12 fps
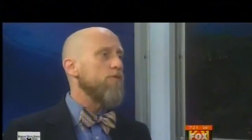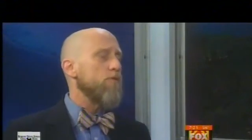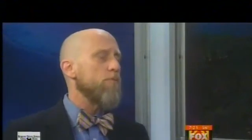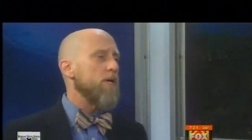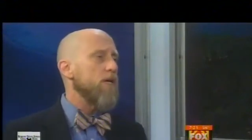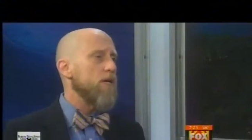
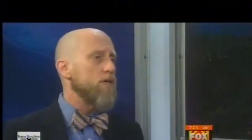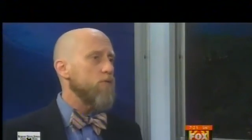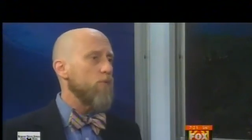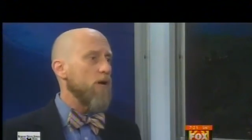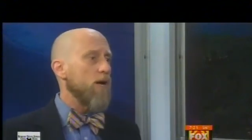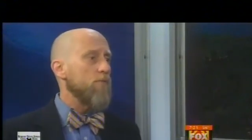for me
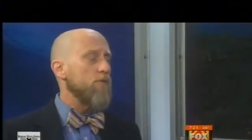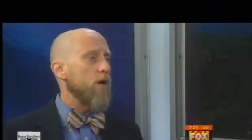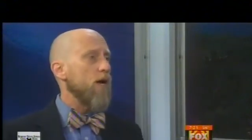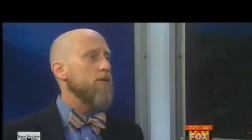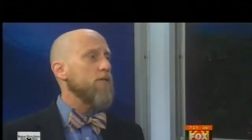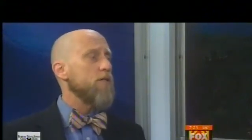is when I'm
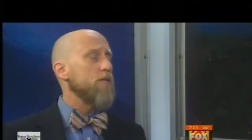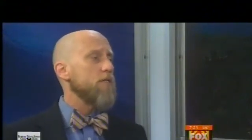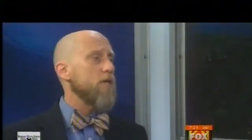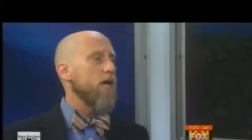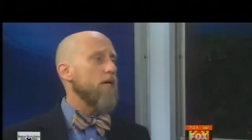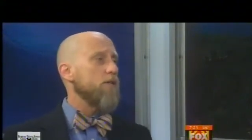trying to
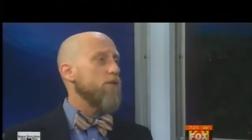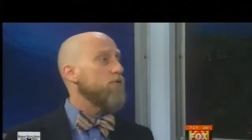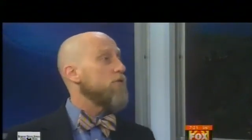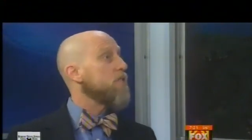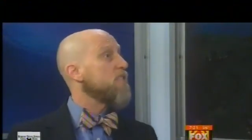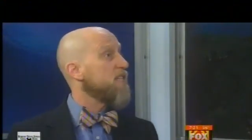decide to
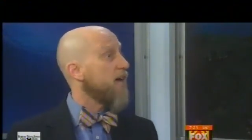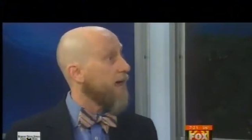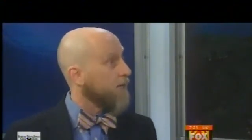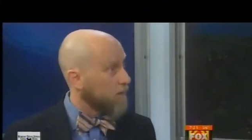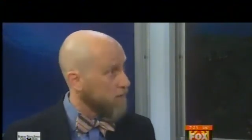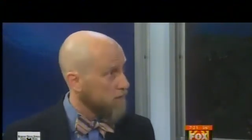use a
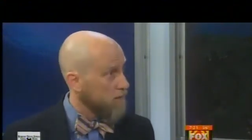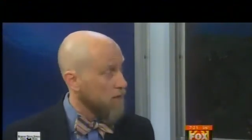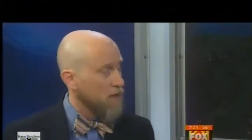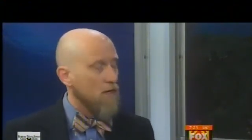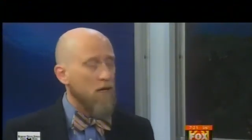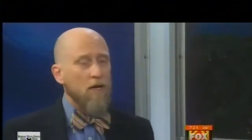statin.
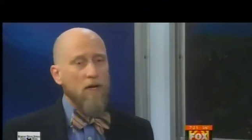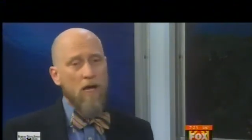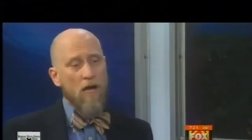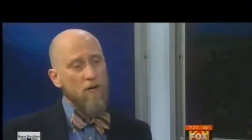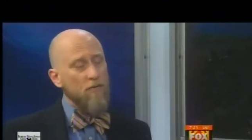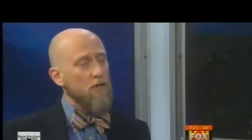
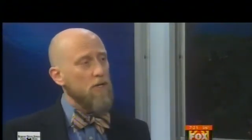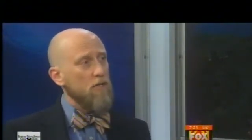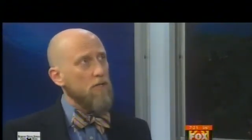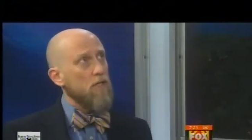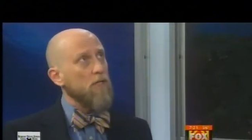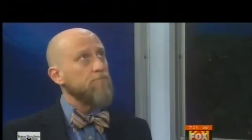Kind of a
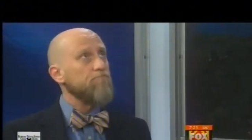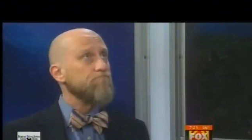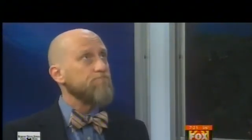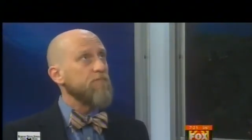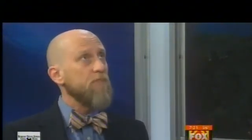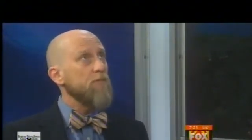
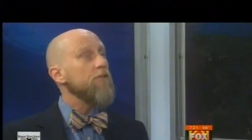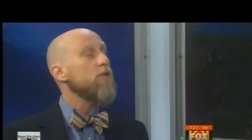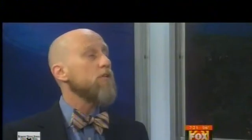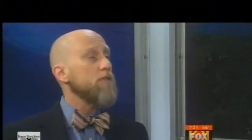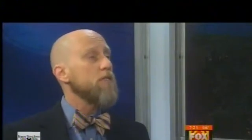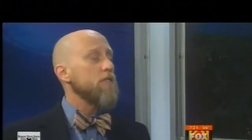
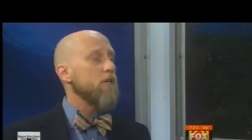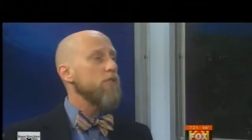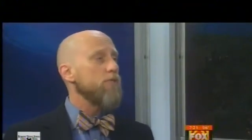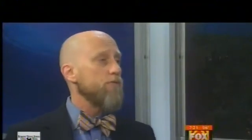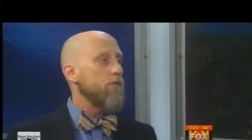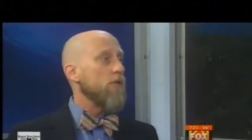difficult
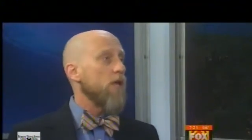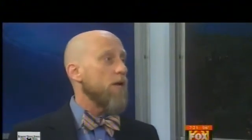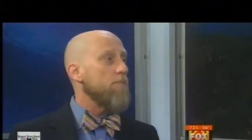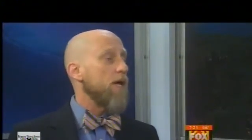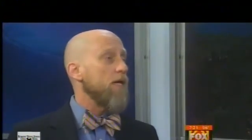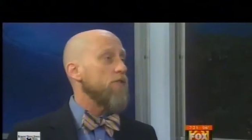decision for a lot
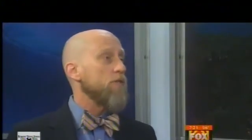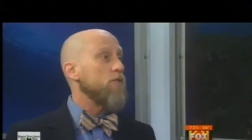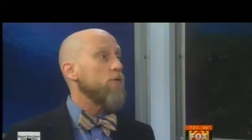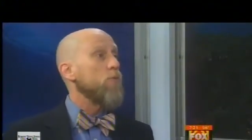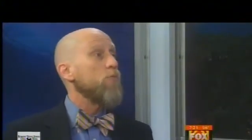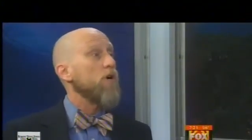of
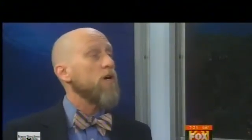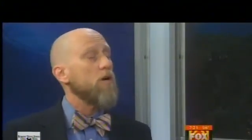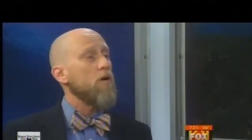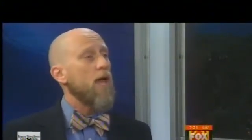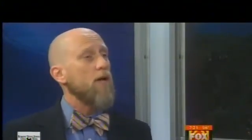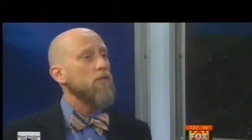patients, and where
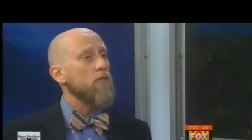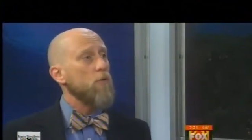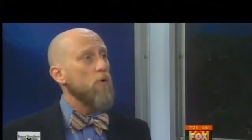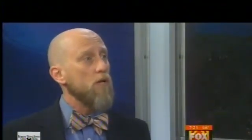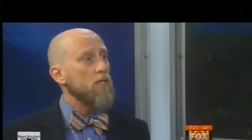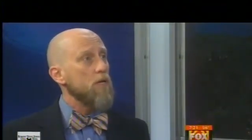it actually
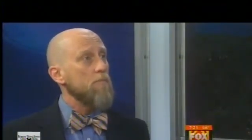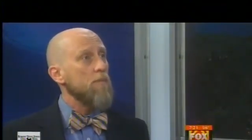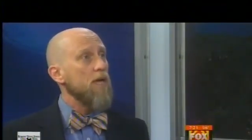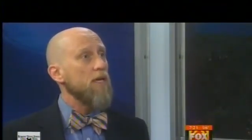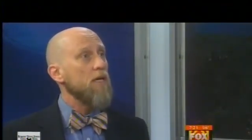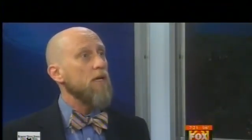winds up
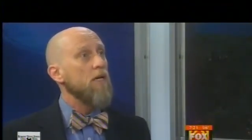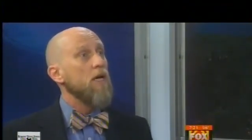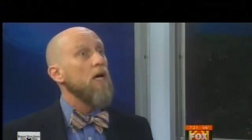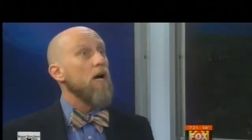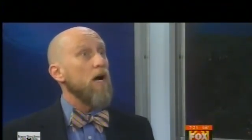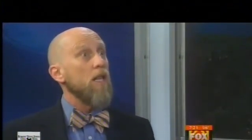making
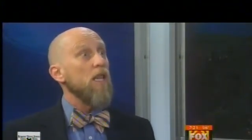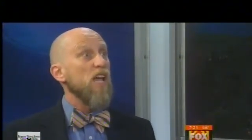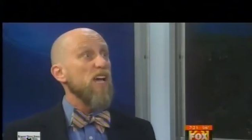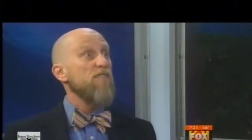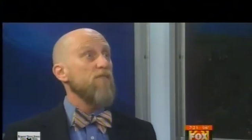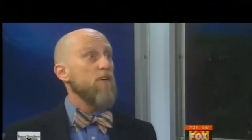a
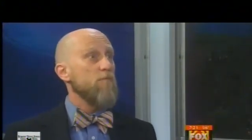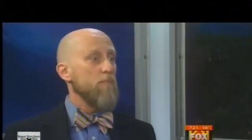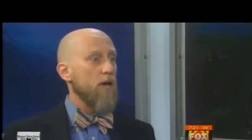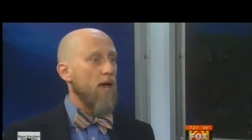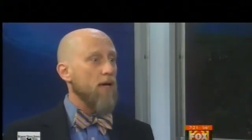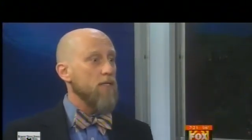life
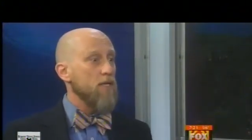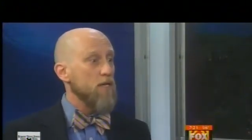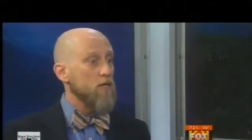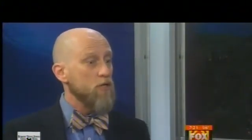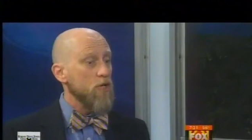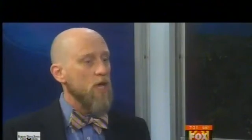impact
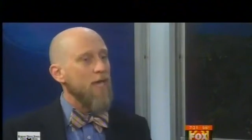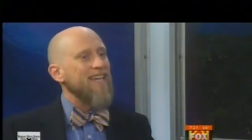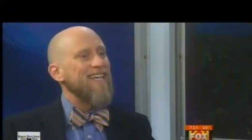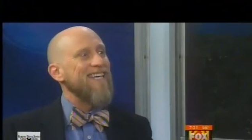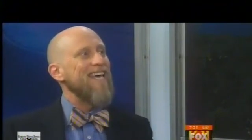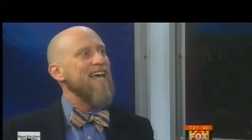is
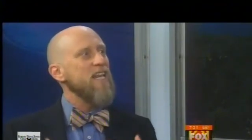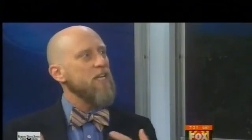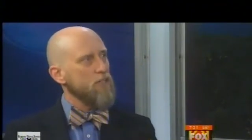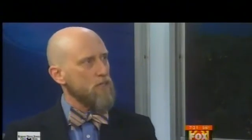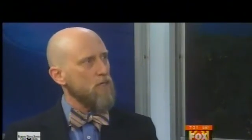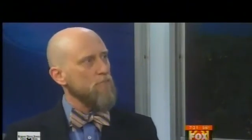
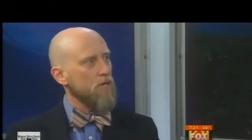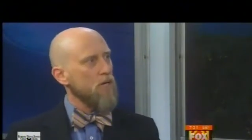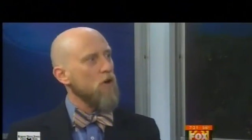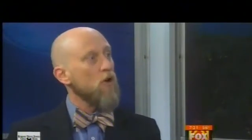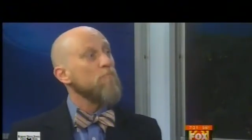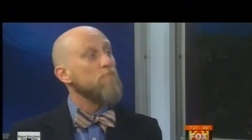getting
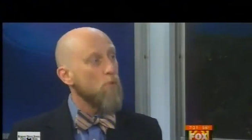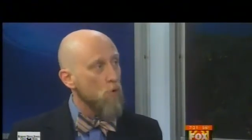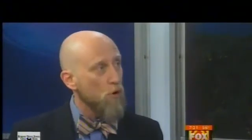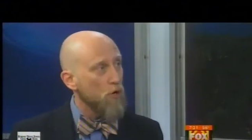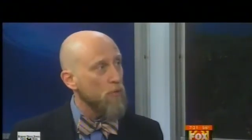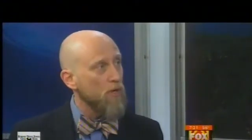somebody on
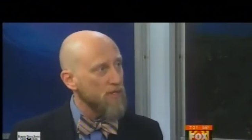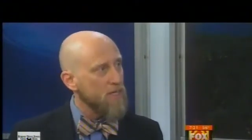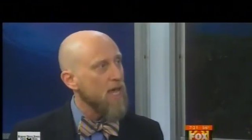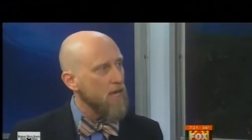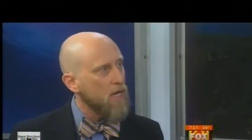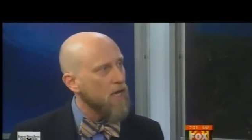board with
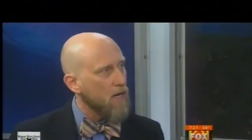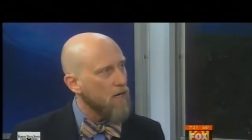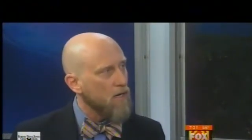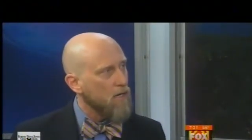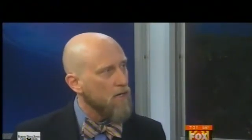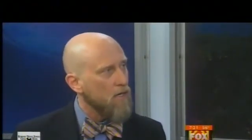taking
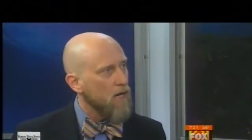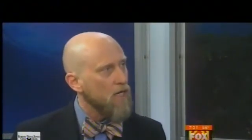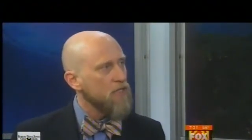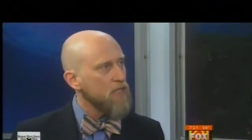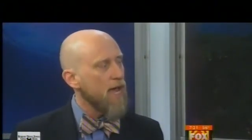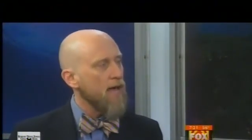a
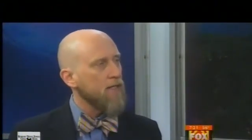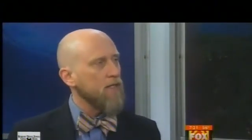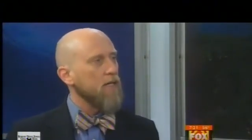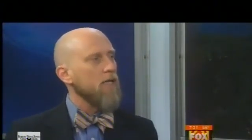statin.